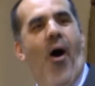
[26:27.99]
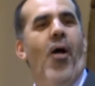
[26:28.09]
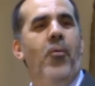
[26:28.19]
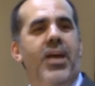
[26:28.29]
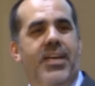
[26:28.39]

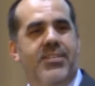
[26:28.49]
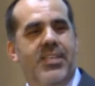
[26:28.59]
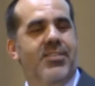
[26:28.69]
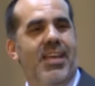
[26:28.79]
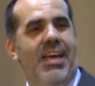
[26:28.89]
Always.
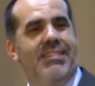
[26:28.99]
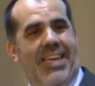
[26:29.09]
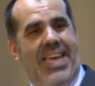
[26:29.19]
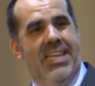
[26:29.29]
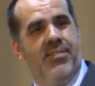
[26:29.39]
It
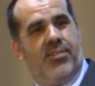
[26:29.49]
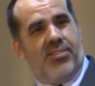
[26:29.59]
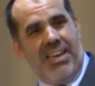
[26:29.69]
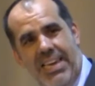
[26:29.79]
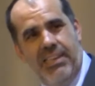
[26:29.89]
says in
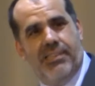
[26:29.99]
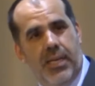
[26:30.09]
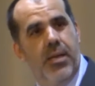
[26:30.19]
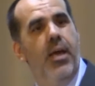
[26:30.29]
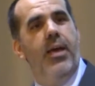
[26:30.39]

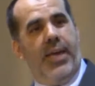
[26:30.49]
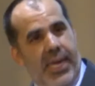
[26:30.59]
season,